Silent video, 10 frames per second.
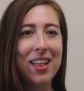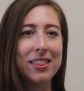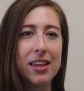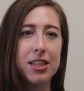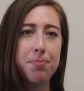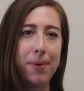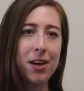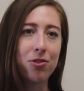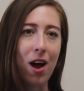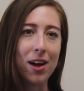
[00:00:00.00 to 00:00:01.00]
These
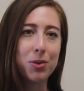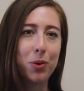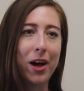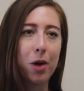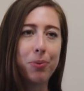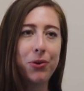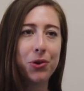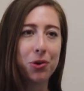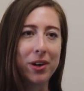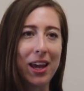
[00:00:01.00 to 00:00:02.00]
big rocks will help you
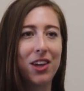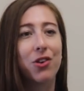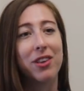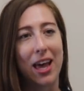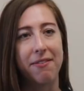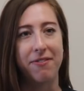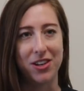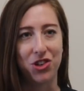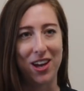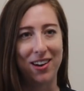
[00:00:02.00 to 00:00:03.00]
create your life
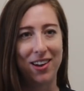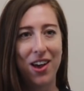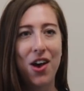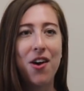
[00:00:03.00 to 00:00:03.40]
vision.